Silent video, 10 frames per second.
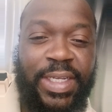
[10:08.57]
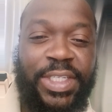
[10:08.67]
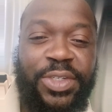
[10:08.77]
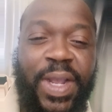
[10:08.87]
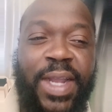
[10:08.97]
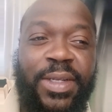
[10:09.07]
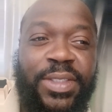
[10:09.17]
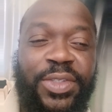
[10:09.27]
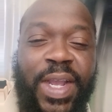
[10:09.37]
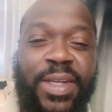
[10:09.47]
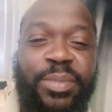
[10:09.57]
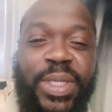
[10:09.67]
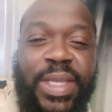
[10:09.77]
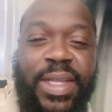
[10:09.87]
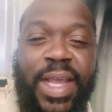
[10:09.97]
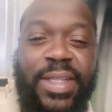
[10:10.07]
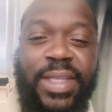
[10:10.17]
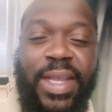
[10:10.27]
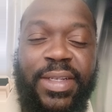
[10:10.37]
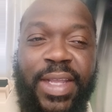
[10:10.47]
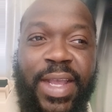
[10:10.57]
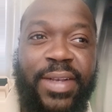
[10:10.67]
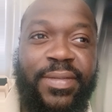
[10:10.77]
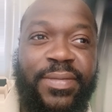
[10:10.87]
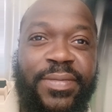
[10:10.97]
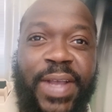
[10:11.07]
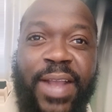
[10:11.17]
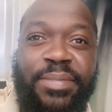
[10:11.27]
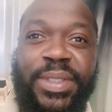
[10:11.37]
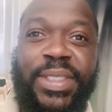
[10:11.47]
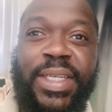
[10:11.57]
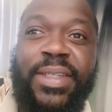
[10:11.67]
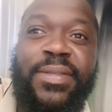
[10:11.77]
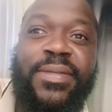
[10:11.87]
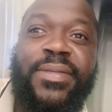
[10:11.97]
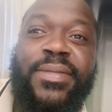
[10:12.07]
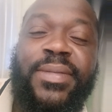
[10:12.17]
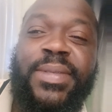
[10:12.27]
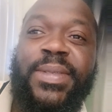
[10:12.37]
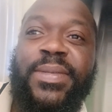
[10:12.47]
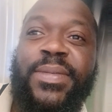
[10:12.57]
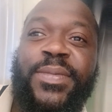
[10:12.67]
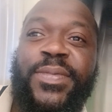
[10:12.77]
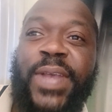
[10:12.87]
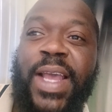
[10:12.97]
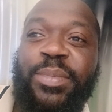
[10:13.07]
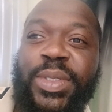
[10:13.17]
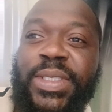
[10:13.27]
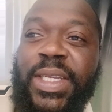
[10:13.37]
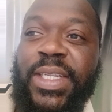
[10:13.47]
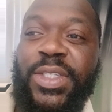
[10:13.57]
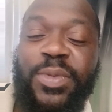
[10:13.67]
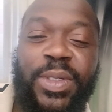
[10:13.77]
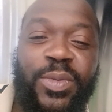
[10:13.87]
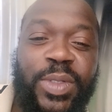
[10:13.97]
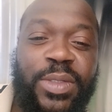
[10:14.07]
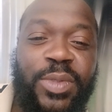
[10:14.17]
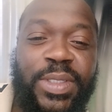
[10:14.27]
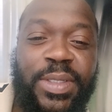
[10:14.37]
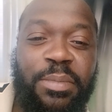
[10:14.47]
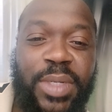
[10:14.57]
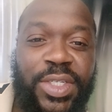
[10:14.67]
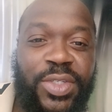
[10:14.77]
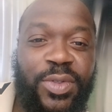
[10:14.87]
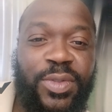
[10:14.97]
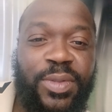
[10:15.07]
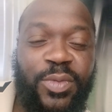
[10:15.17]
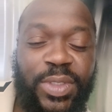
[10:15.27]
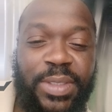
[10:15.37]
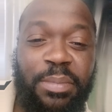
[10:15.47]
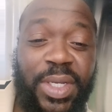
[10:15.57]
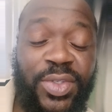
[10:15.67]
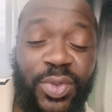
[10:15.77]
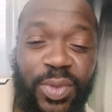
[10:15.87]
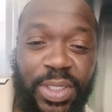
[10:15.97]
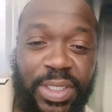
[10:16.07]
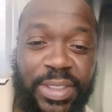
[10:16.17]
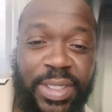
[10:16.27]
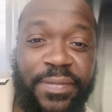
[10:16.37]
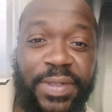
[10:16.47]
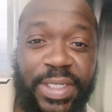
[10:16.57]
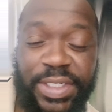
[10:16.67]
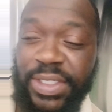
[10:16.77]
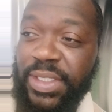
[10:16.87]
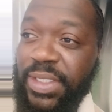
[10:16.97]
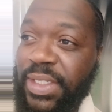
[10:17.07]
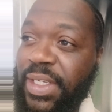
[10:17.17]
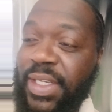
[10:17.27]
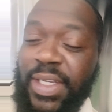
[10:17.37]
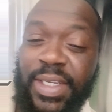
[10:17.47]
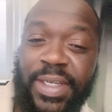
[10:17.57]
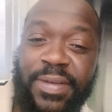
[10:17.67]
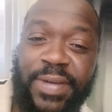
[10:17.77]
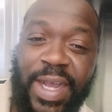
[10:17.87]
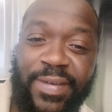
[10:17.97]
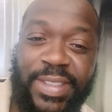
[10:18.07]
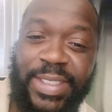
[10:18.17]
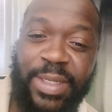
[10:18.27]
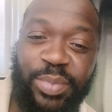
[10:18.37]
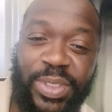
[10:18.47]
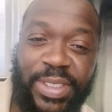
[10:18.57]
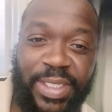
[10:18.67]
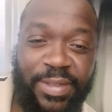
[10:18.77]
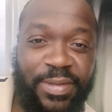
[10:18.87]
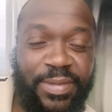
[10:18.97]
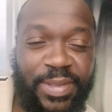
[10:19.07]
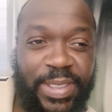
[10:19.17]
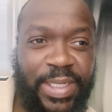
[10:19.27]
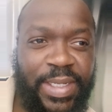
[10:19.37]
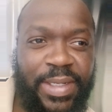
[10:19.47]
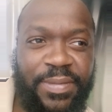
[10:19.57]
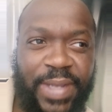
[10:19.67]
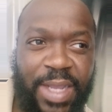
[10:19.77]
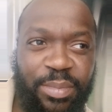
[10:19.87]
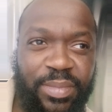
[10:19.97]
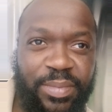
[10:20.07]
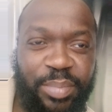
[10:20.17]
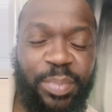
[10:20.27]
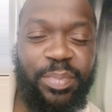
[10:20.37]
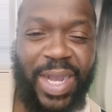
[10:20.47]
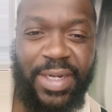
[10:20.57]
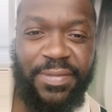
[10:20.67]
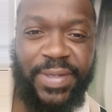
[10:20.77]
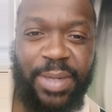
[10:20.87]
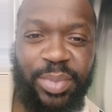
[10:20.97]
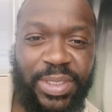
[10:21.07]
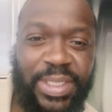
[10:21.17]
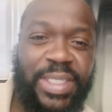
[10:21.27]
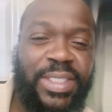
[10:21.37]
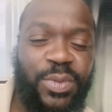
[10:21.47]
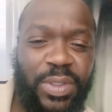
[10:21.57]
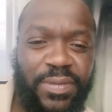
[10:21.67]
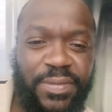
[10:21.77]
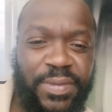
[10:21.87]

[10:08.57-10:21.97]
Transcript: Try to try to be at at at 5% fat percentage with, with, with some muscle with some muscle uh, definition. Five to ten percent fat body fat percentage with